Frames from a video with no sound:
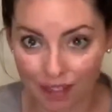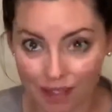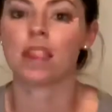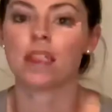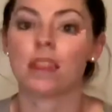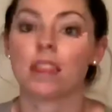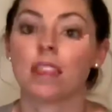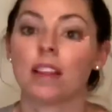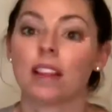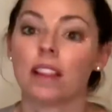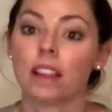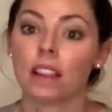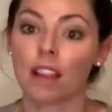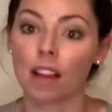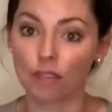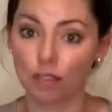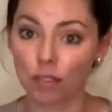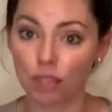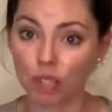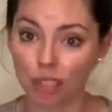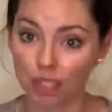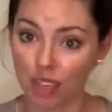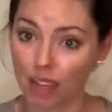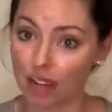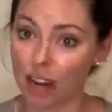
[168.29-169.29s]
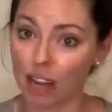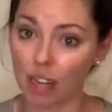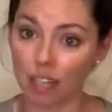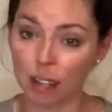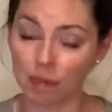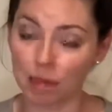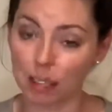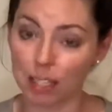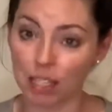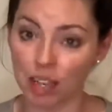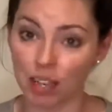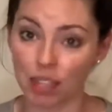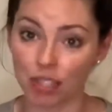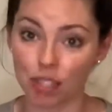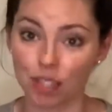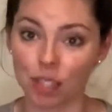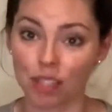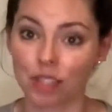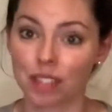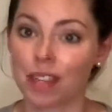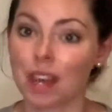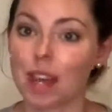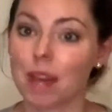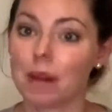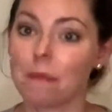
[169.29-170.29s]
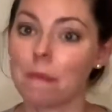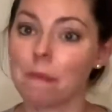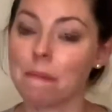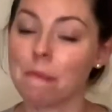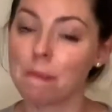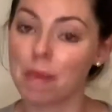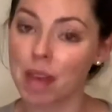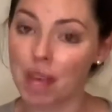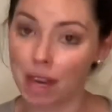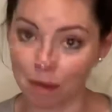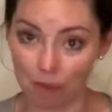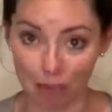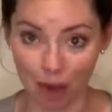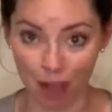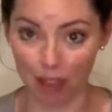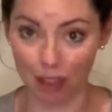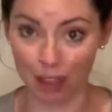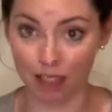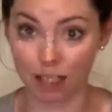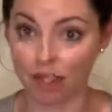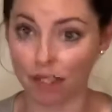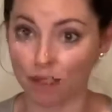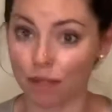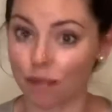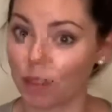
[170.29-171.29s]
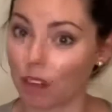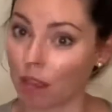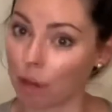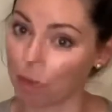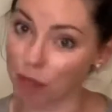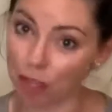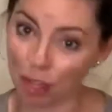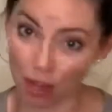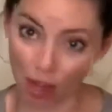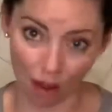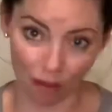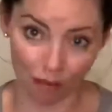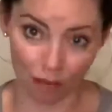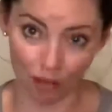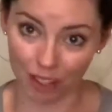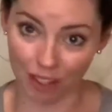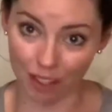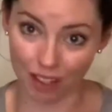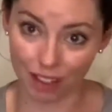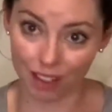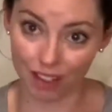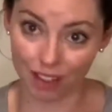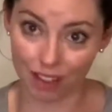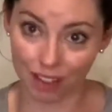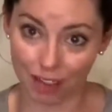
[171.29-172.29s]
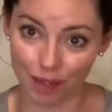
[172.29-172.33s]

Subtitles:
They level set expectations and minimize family conflict